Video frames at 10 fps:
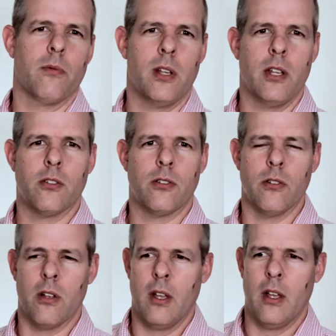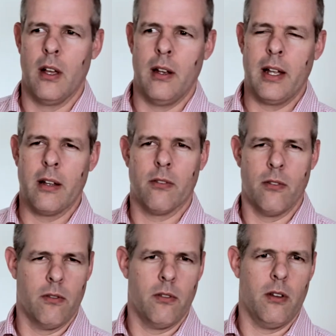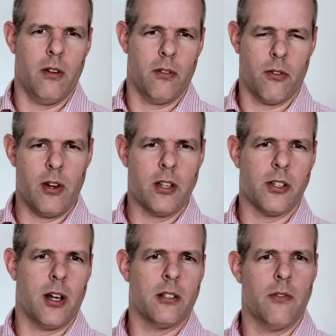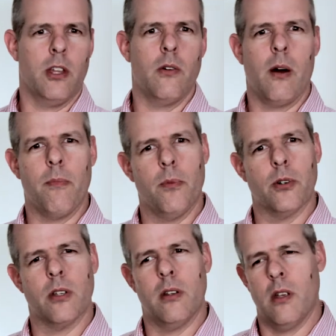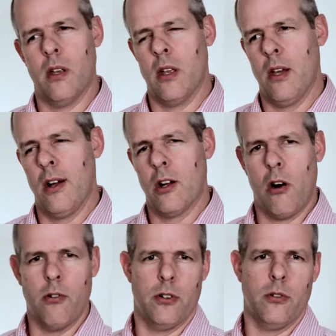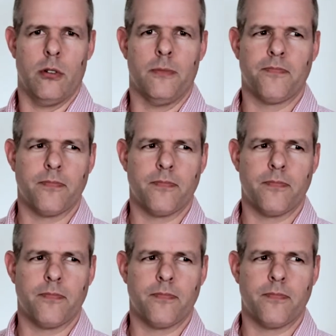We needed to link the 3 sides of the U up and put in a corridor,